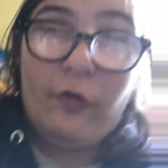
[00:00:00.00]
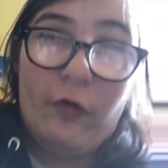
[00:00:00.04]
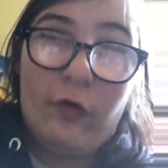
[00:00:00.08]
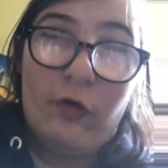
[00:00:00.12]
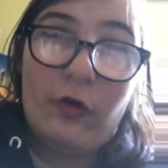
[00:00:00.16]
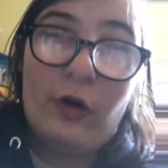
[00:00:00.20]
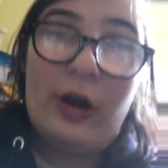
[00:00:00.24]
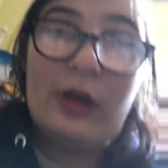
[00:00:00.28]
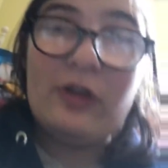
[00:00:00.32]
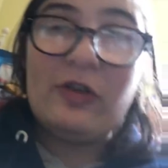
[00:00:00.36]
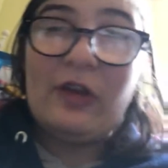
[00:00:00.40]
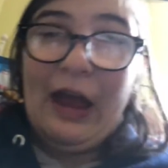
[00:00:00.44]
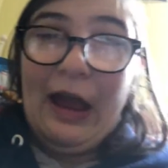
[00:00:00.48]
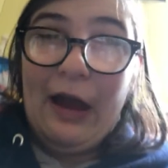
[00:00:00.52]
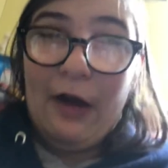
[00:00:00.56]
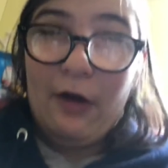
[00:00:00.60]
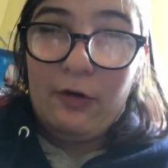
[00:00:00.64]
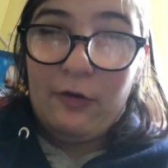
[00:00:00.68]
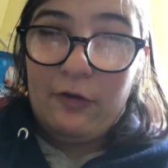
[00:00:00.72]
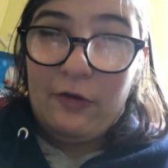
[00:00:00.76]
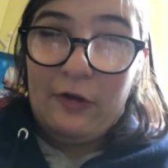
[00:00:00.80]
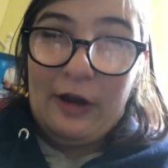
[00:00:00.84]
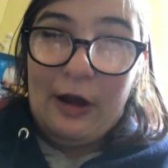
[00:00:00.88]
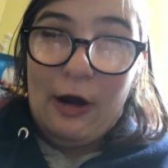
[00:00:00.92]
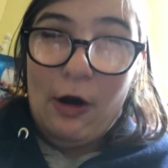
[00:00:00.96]
freaked
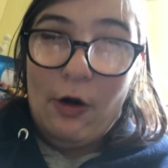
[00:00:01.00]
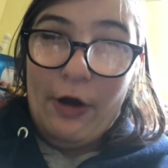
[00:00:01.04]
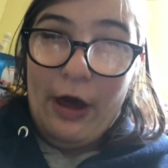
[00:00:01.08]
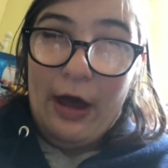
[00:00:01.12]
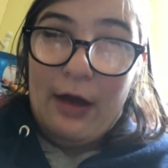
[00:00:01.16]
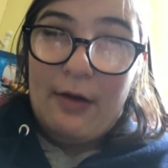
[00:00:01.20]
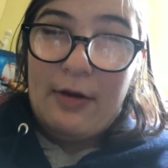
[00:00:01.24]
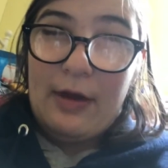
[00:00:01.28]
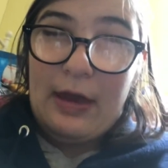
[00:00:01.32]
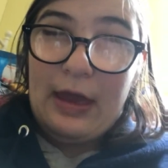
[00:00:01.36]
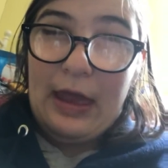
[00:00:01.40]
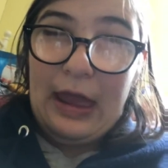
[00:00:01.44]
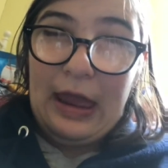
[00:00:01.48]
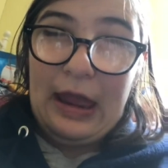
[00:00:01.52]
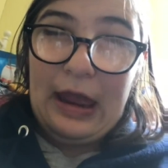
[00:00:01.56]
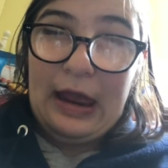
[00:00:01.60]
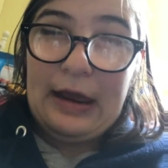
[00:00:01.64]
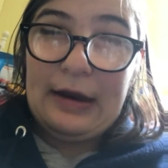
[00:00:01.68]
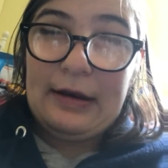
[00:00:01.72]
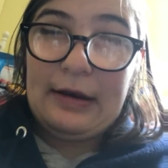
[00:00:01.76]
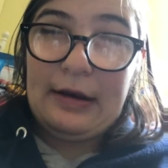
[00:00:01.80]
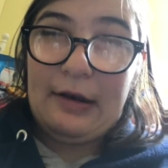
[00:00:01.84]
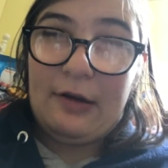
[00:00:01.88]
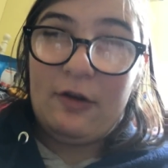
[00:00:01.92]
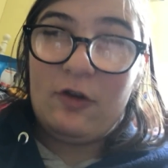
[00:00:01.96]
out Fiona,
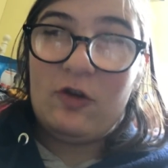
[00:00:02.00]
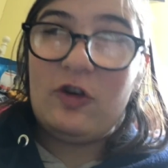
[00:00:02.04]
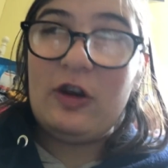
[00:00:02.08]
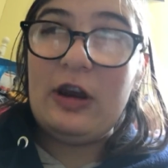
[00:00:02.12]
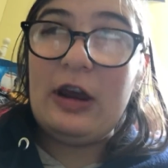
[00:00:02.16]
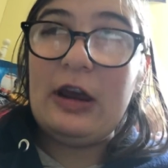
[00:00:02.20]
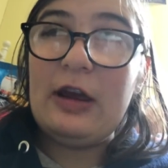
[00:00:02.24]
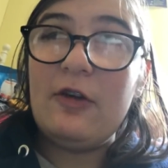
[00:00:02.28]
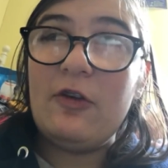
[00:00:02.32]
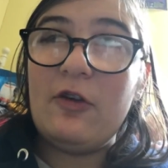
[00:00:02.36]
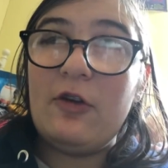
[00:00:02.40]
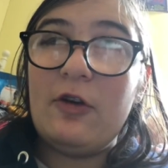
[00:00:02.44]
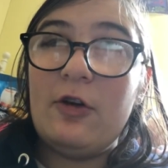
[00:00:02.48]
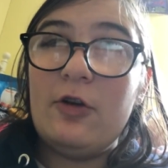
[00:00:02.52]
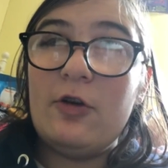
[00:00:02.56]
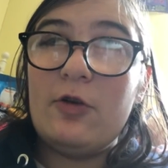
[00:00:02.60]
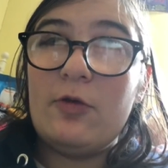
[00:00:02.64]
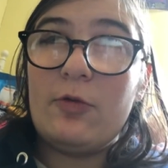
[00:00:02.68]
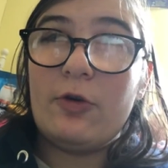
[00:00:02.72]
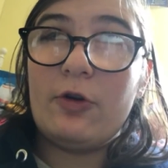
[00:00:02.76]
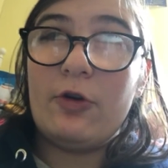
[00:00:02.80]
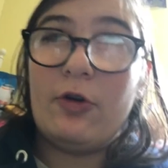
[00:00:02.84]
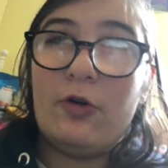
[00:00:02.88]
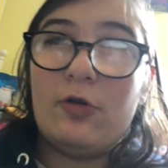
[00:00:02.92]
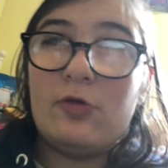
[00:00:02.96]
and she's in
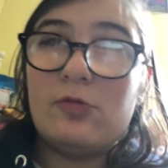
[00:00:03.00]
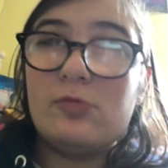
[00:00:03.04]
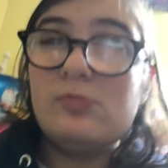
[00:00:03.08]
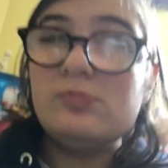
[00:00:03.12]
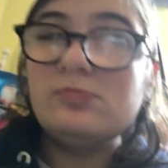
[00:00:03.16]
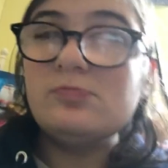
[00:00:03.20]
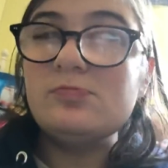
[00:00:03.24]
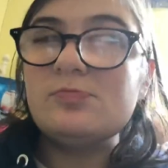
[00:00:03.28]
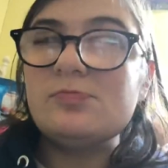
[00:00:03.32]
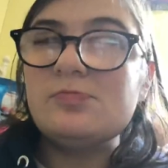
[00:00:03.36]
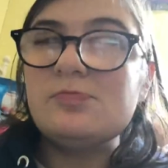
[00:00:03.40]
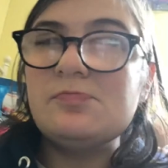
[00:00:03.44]
her room,